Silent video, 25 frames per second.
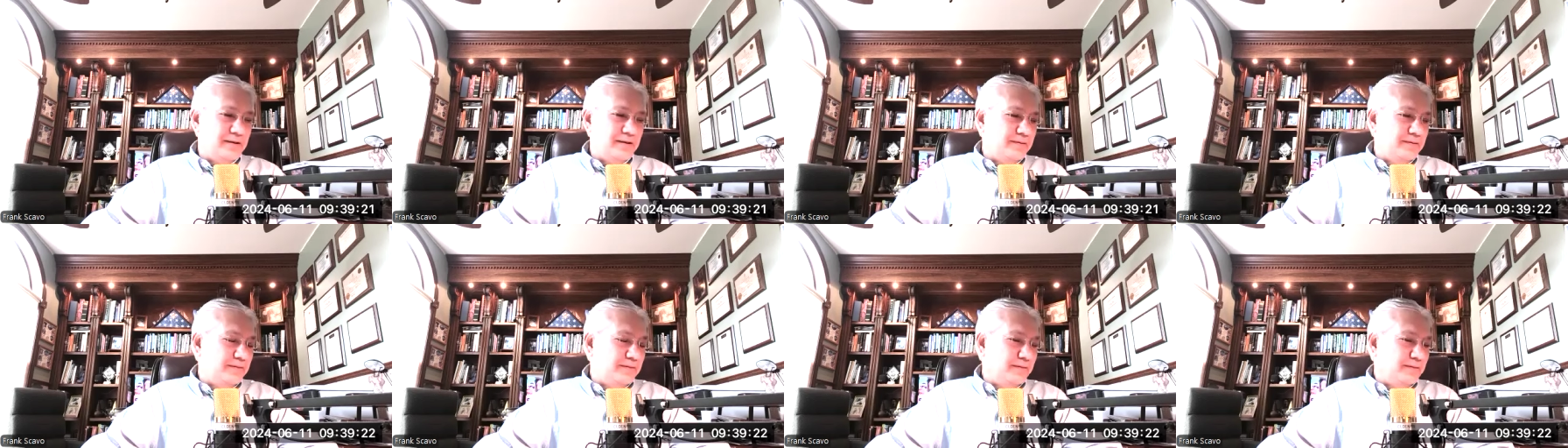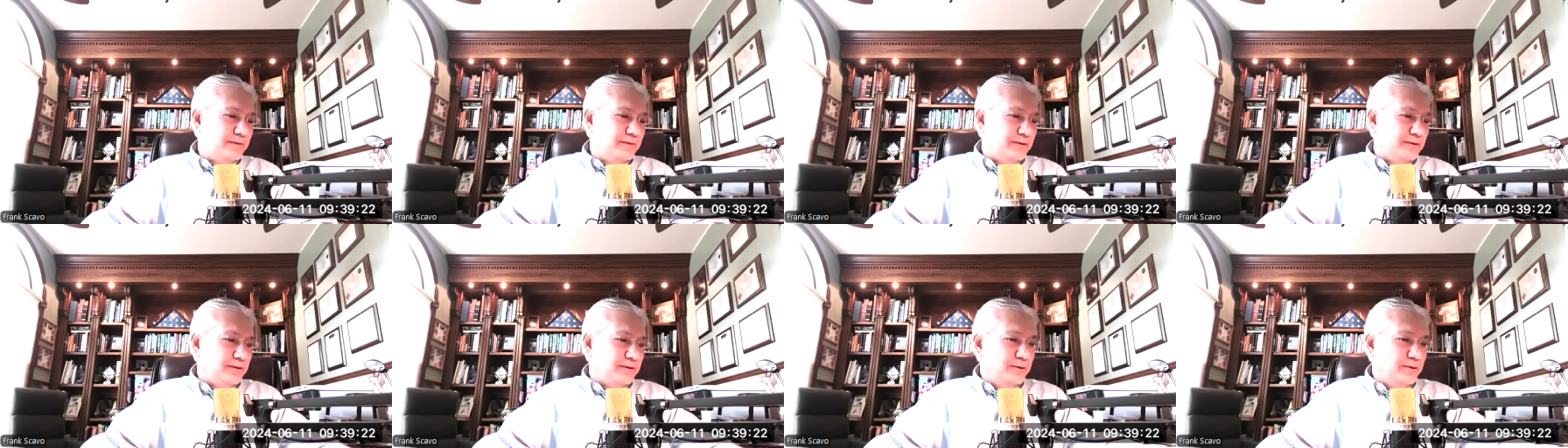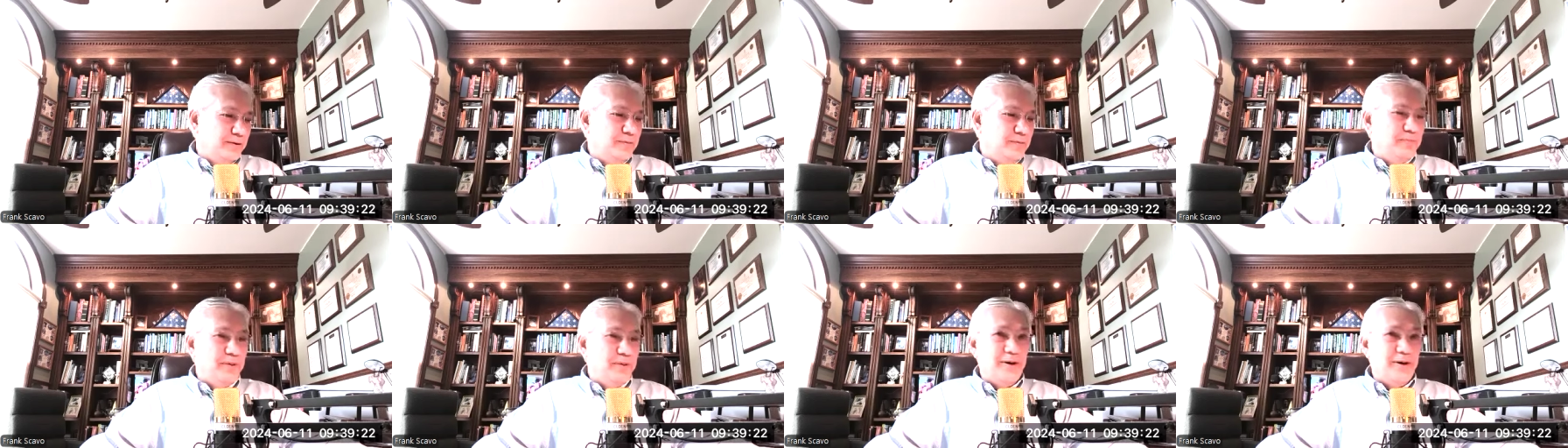uh,
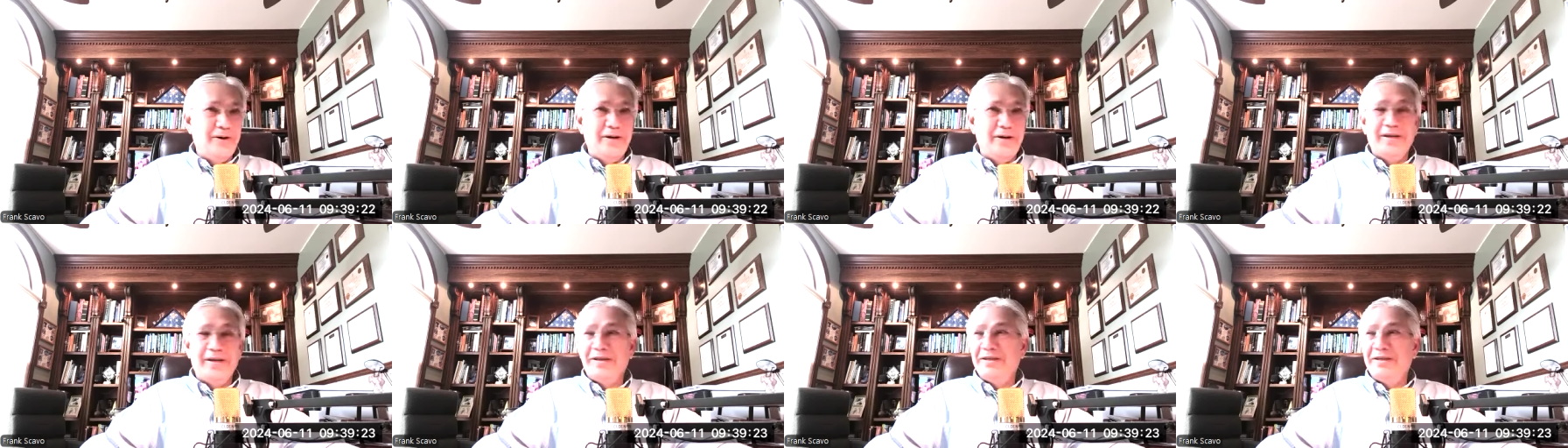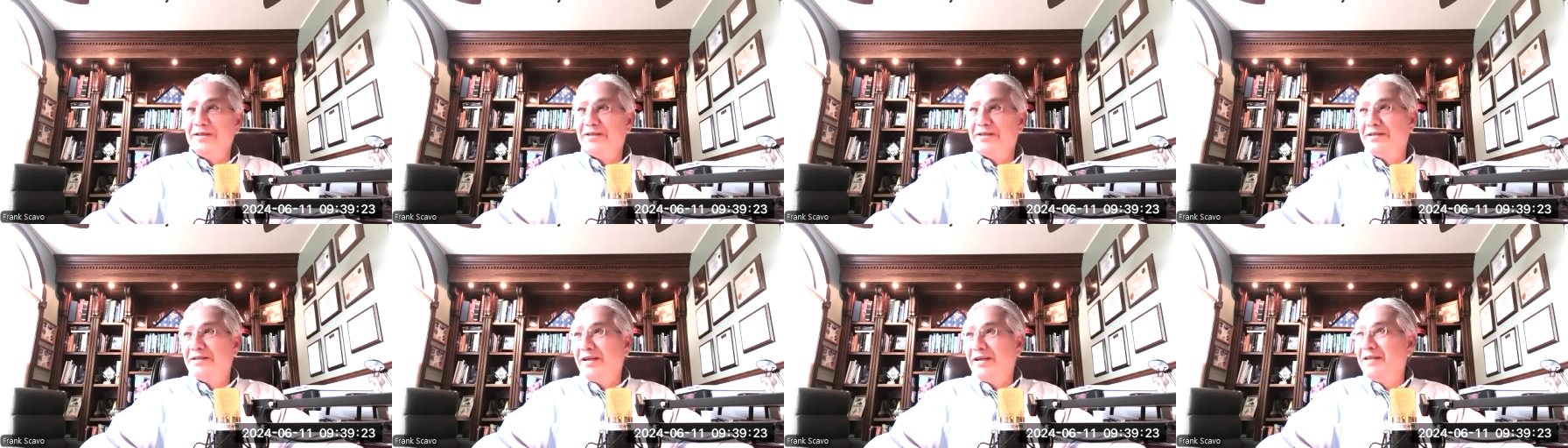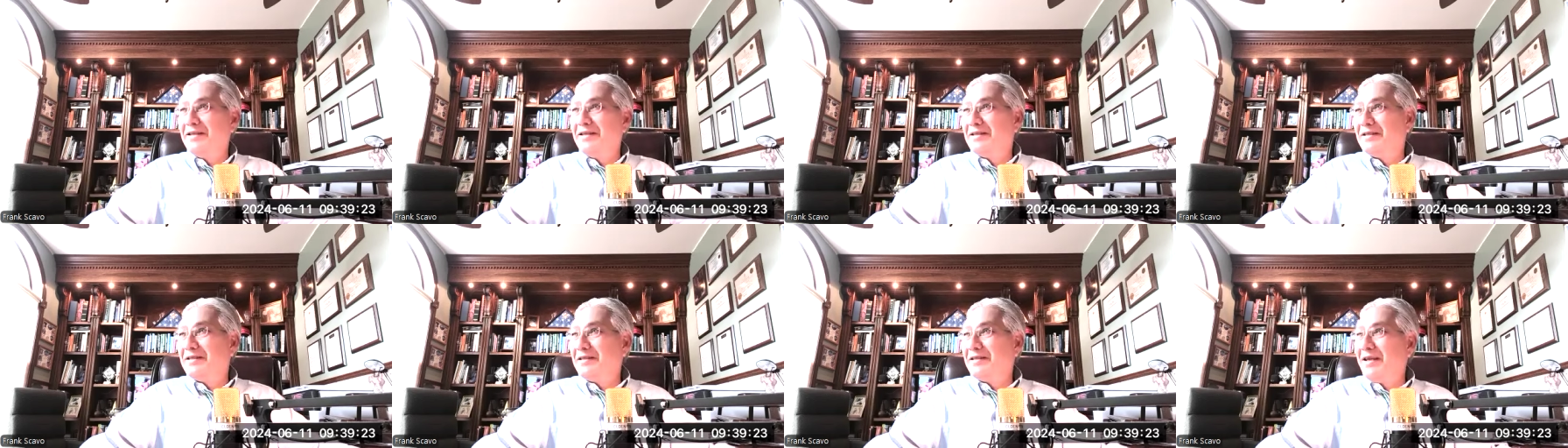two-party
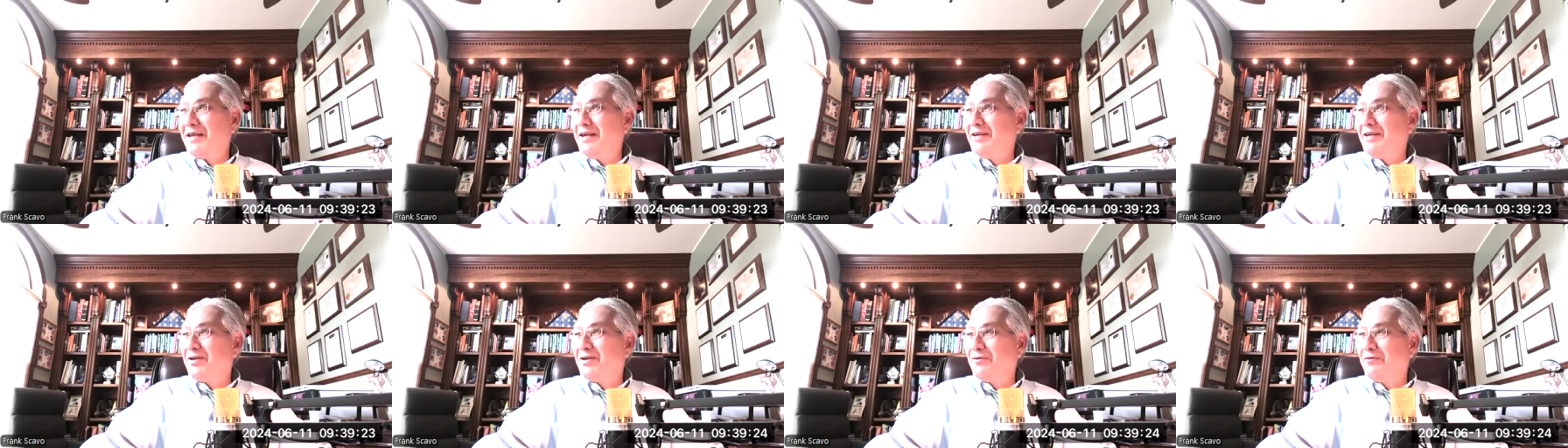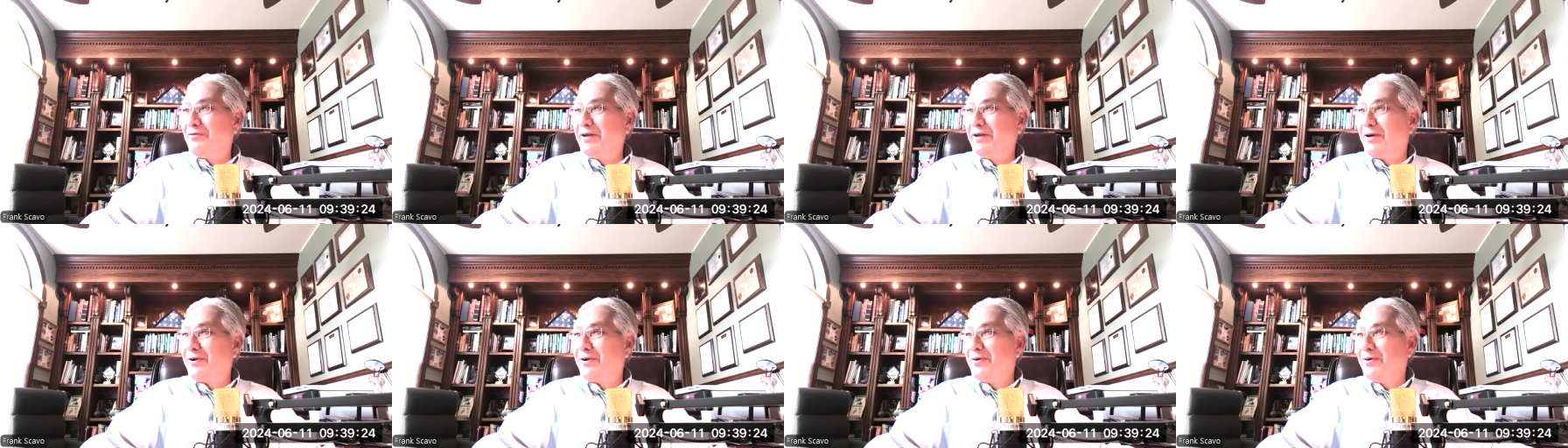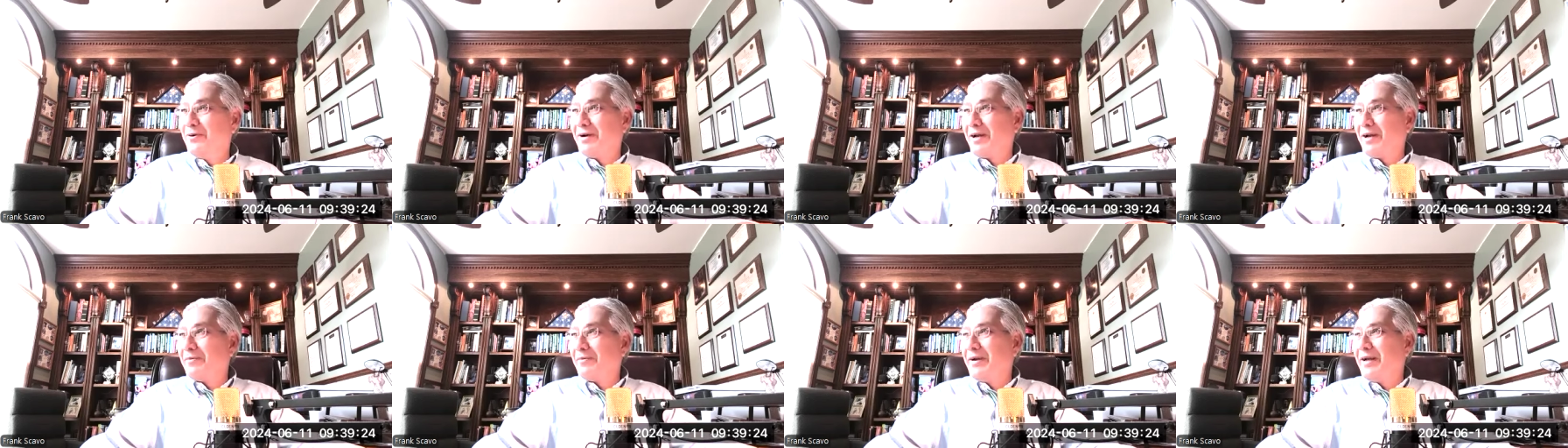consent state to
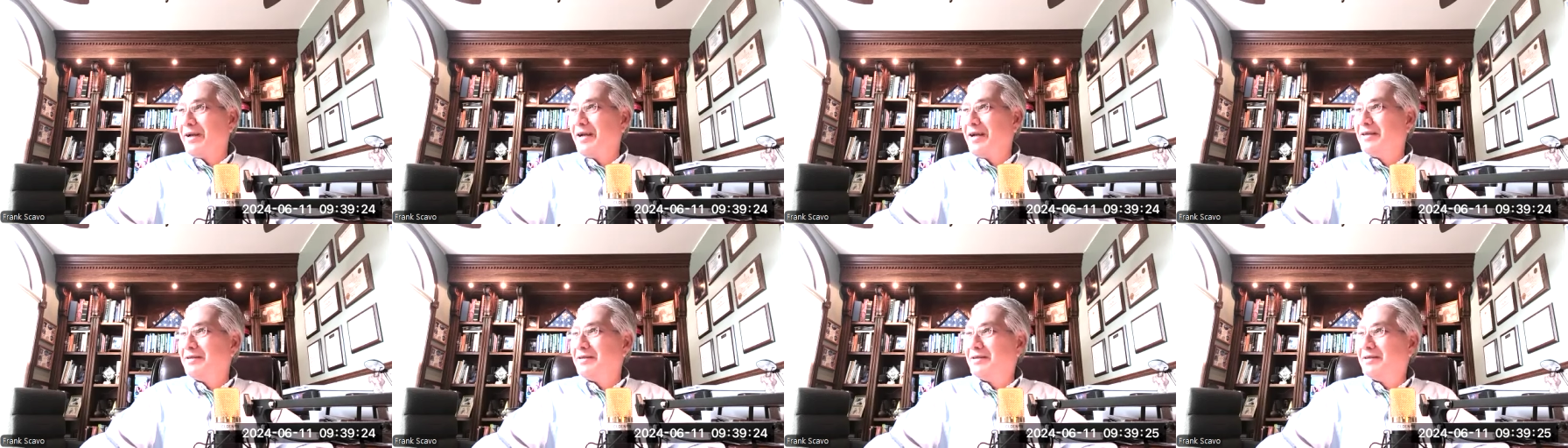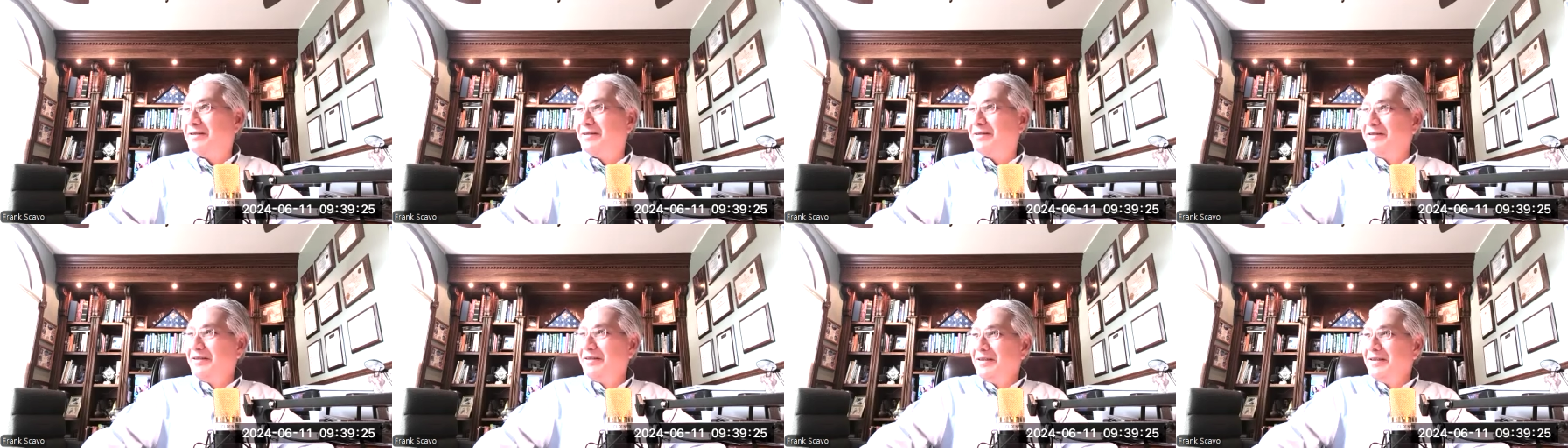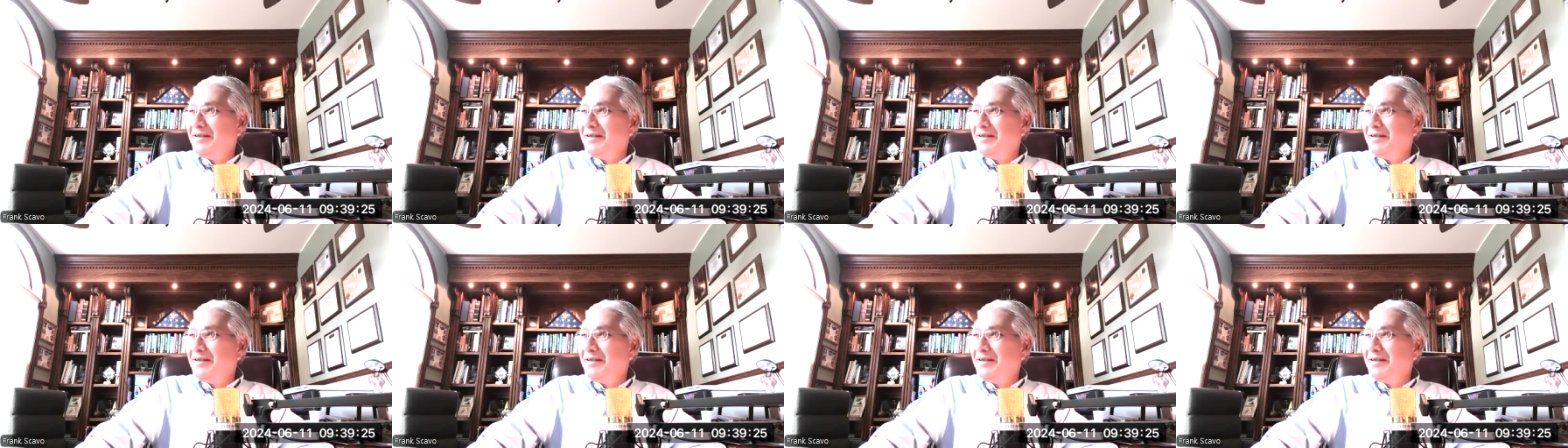record, I'm going to ask you,